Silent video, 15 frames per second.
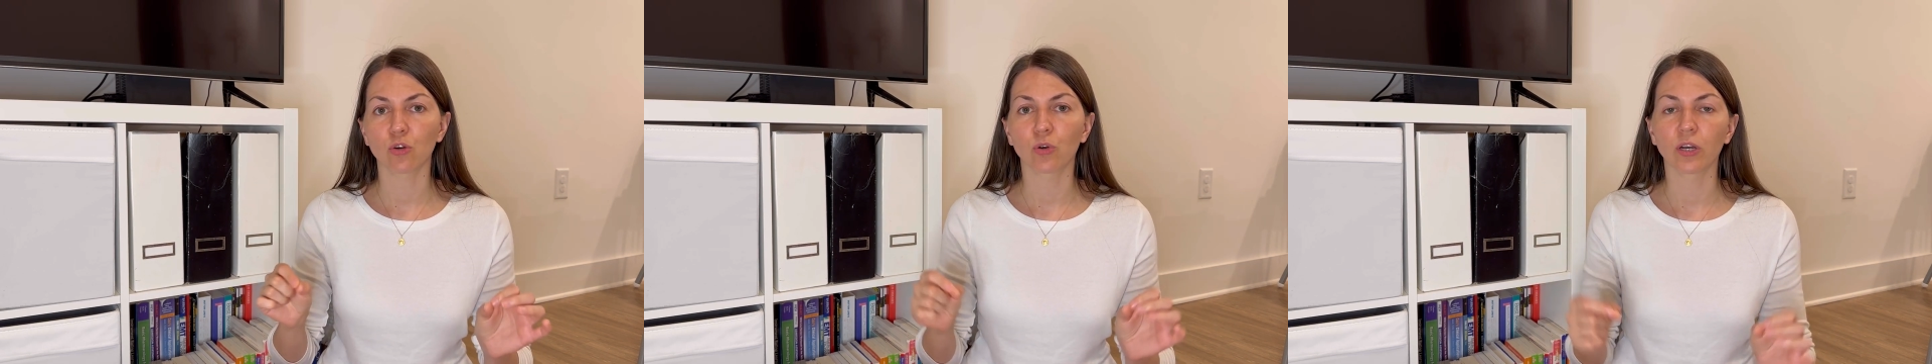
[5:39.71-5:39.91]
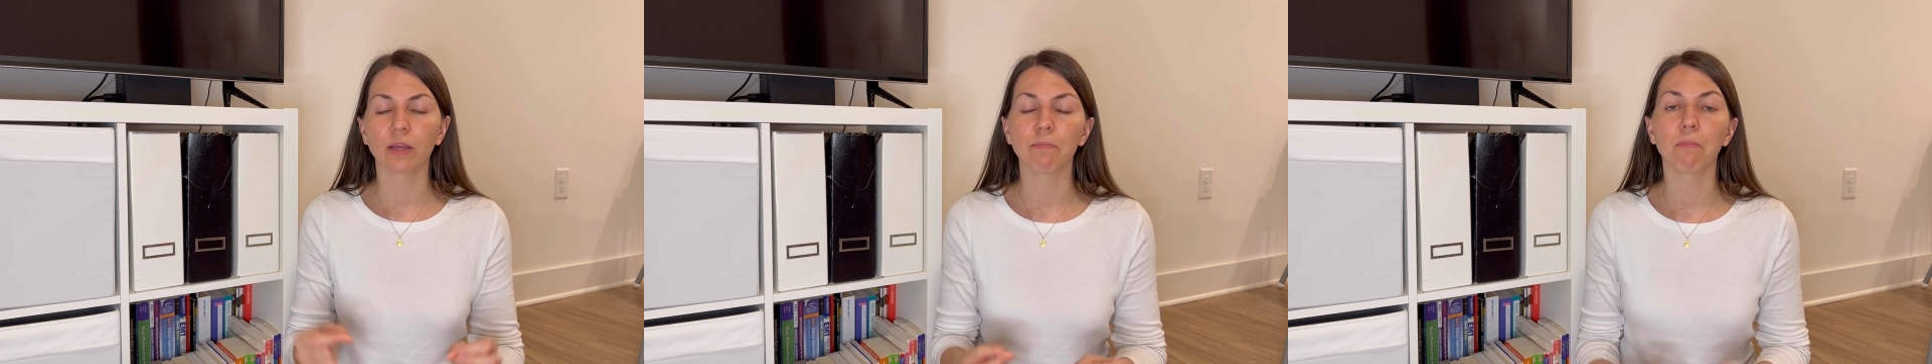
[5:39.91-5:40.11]

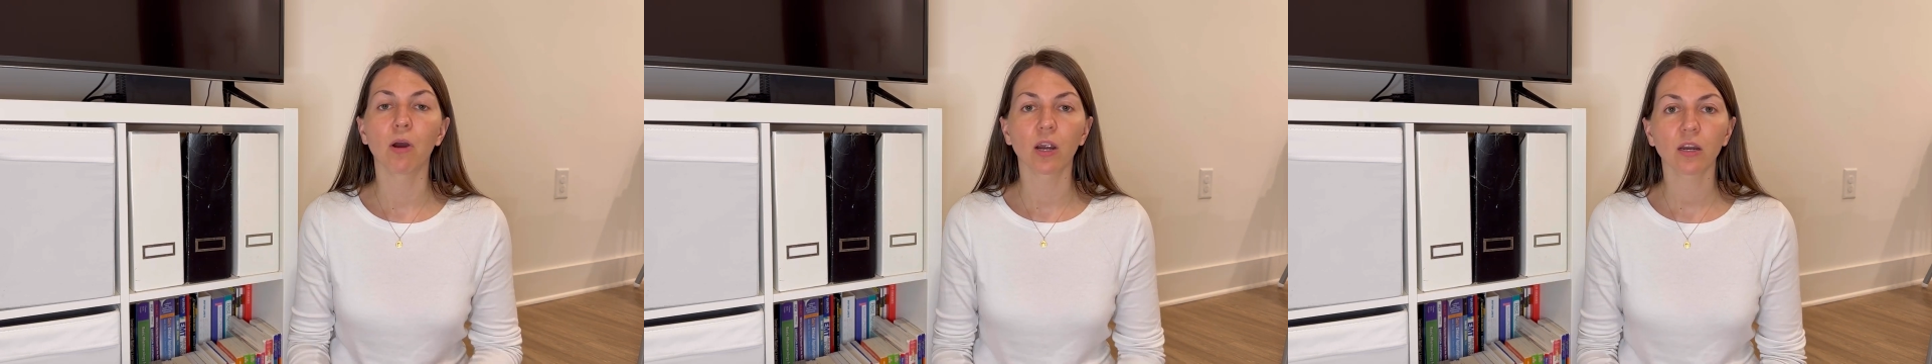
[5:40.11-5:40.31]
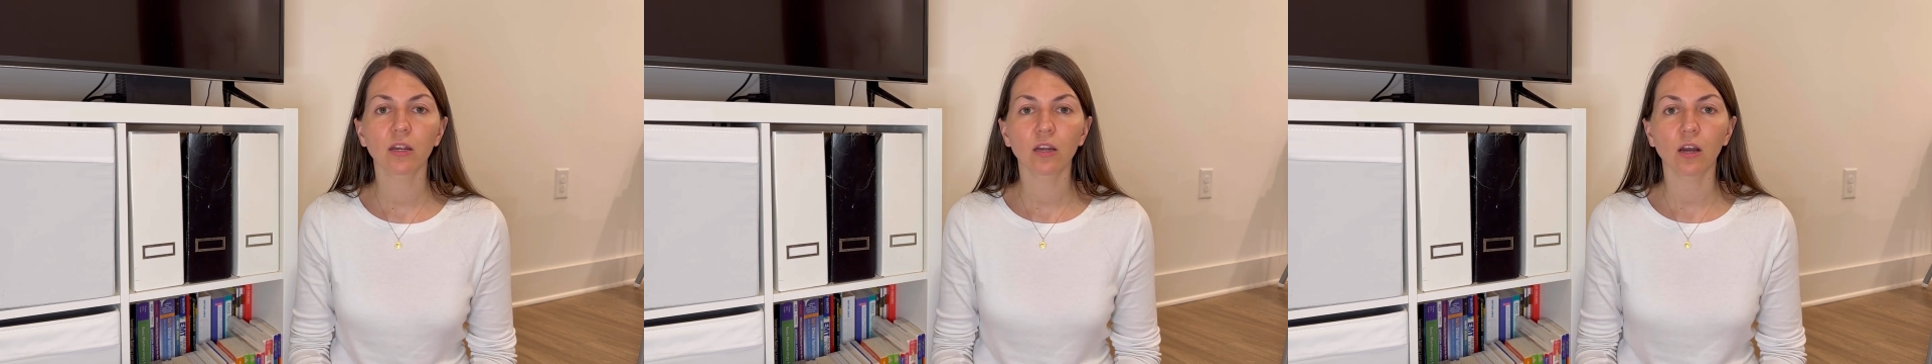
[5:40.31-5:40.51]
or a
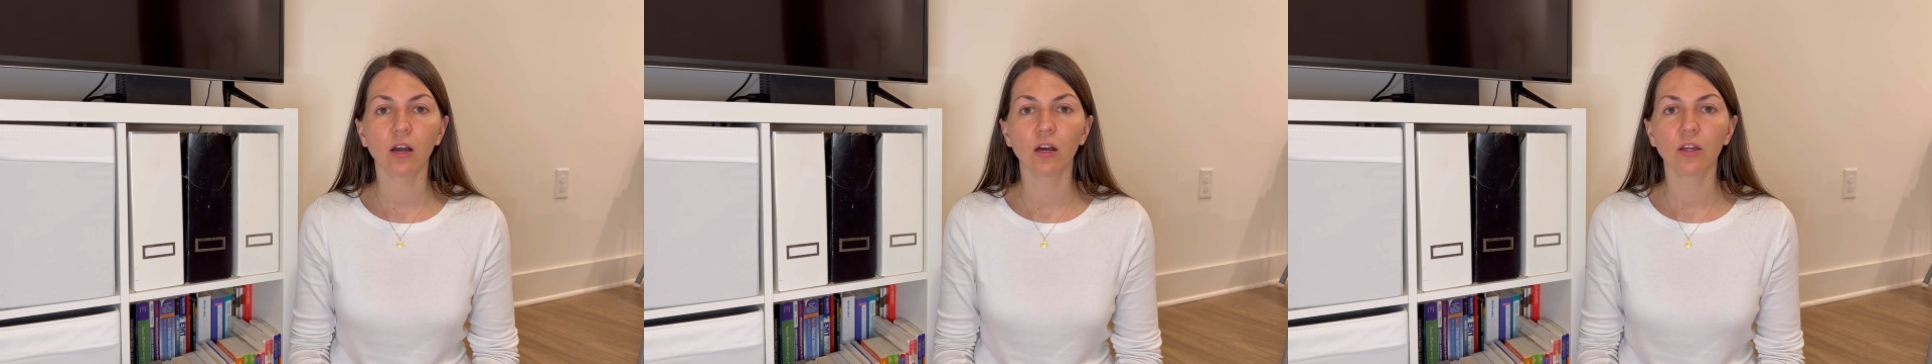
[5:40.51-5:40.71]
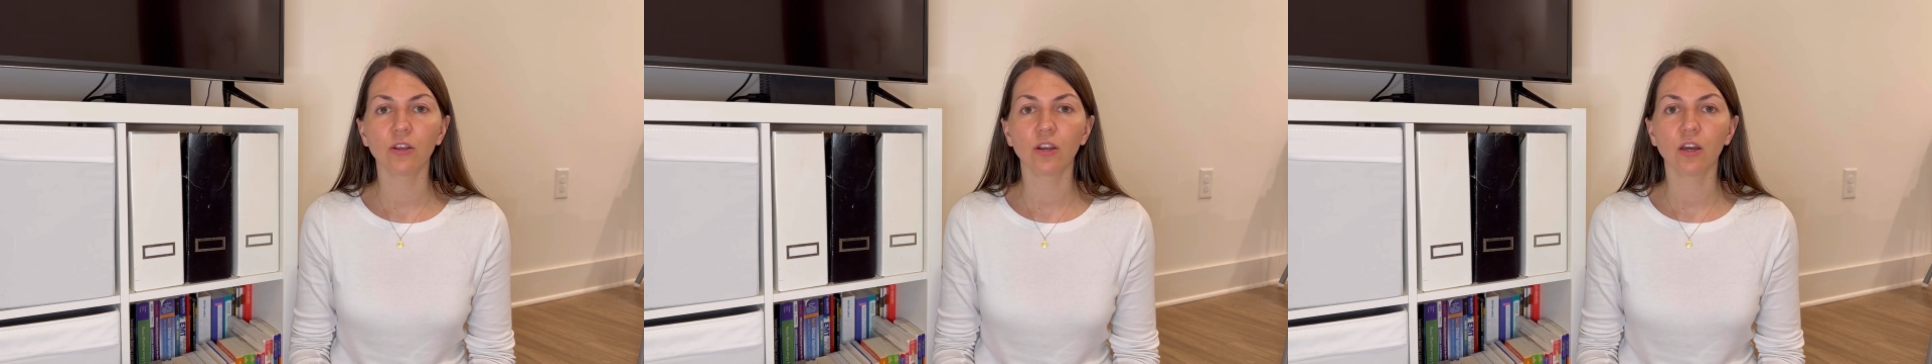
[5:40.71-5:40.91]
mark
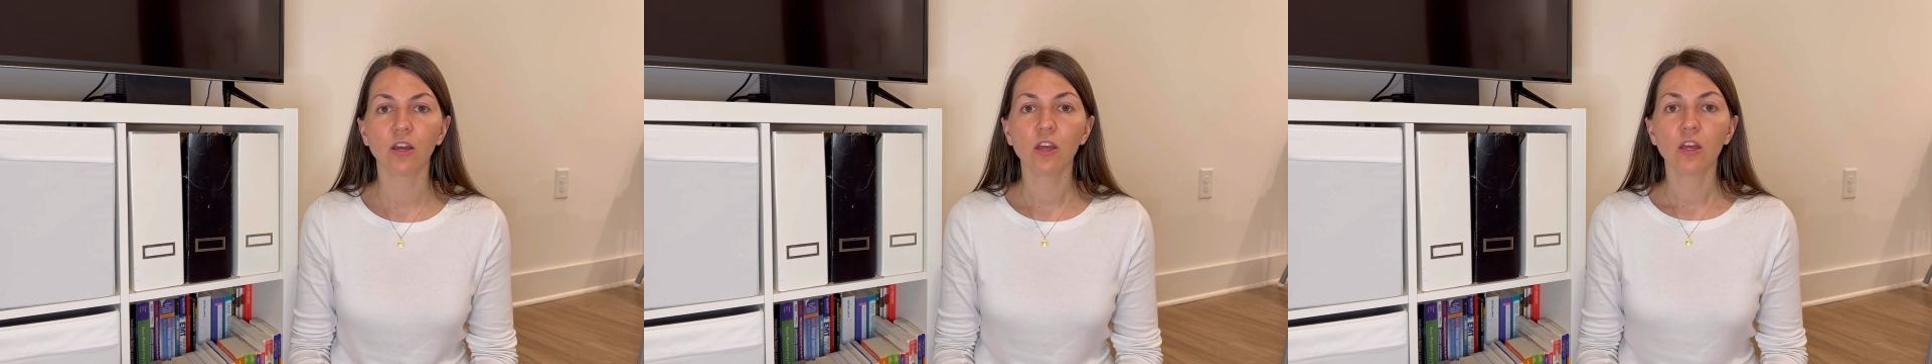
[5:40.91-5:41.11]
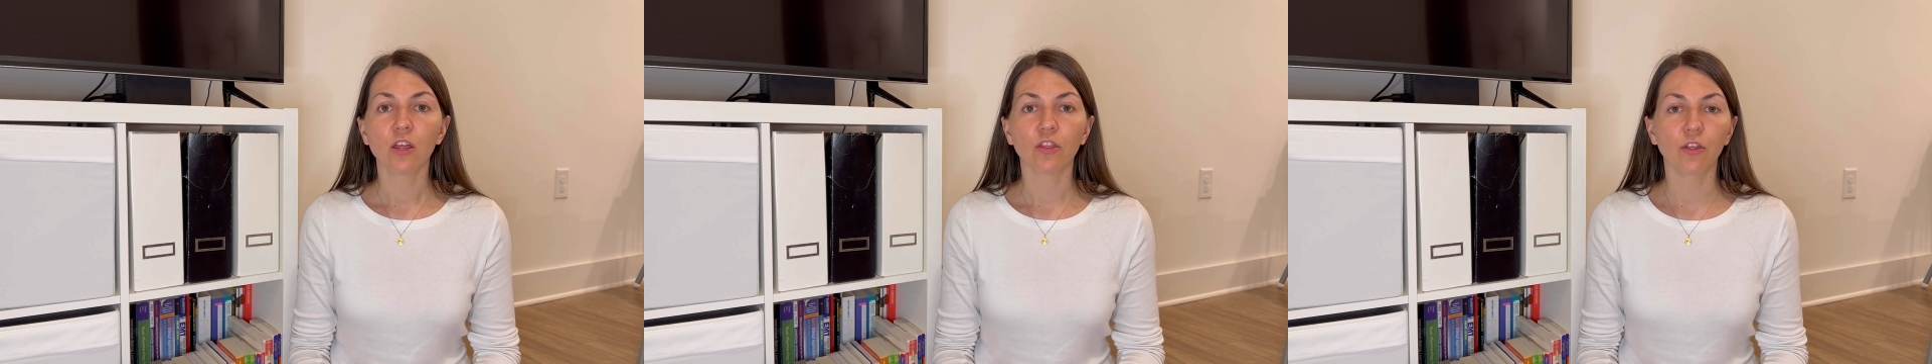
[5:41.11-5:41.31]
on
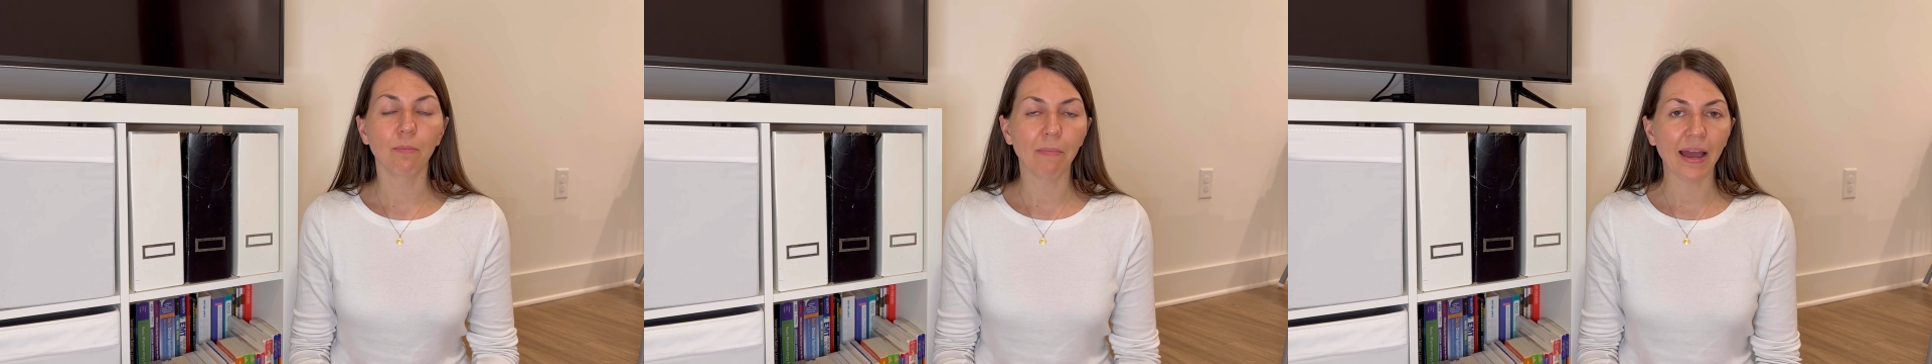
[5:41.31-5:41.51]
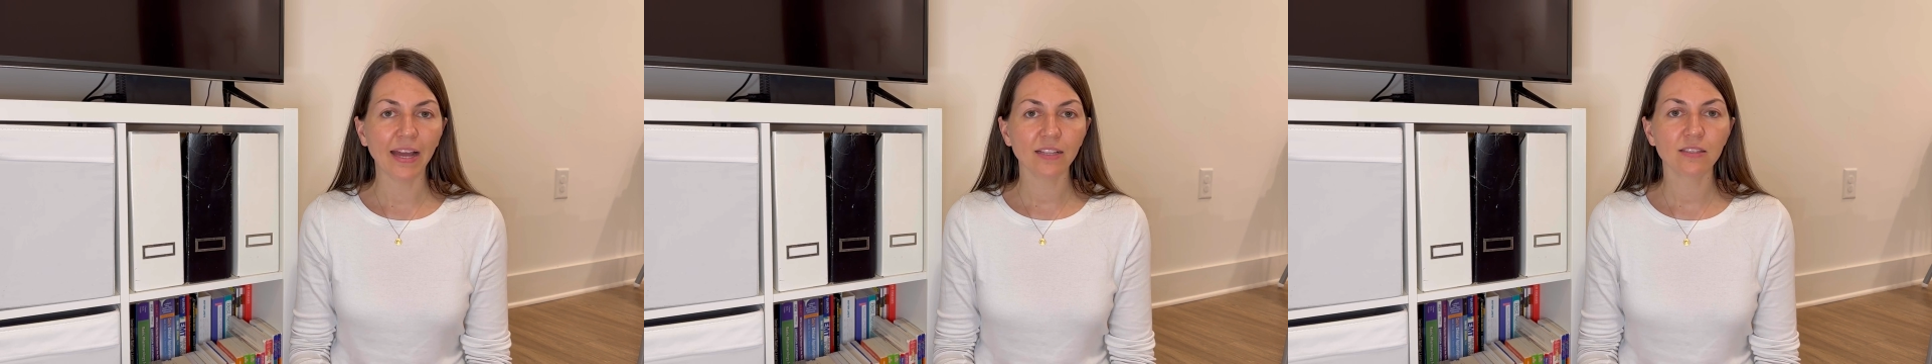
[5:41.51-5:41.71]
the
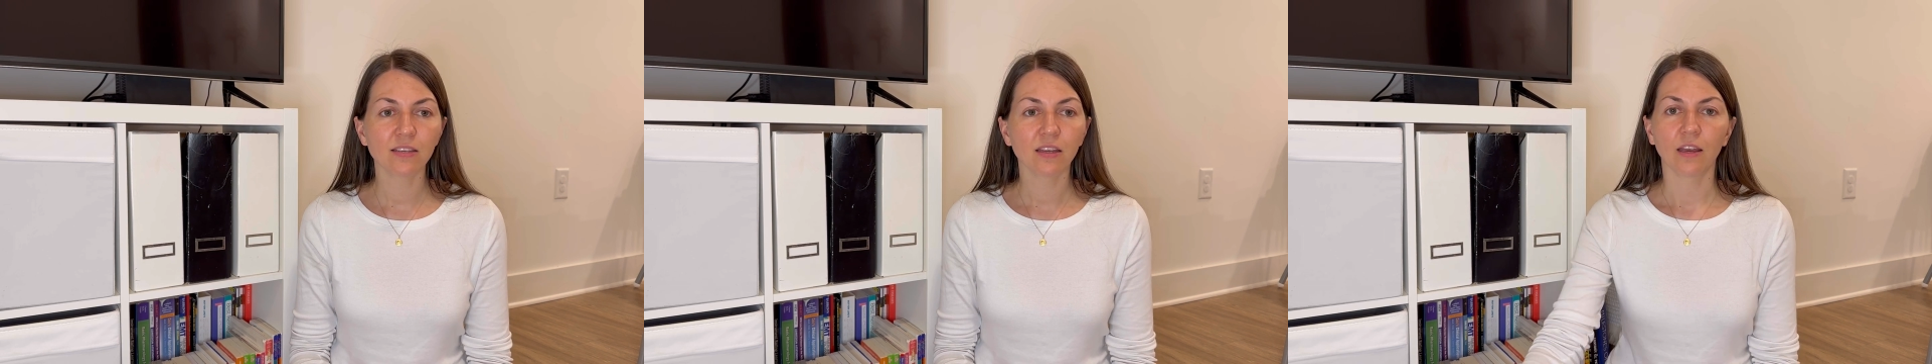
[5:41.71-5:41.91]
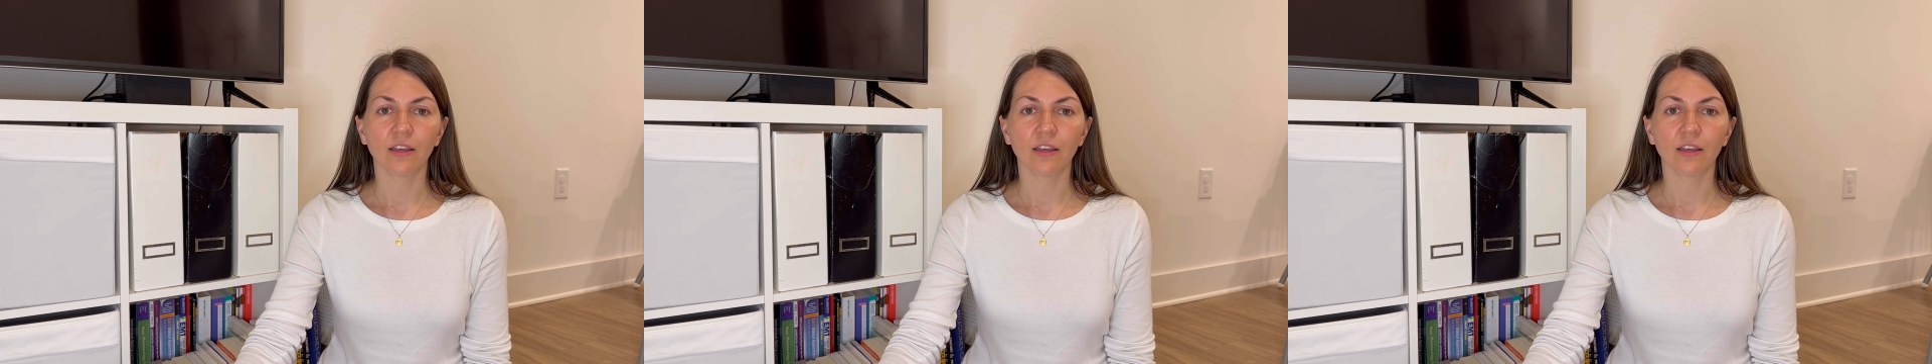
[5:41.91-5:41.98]
mat.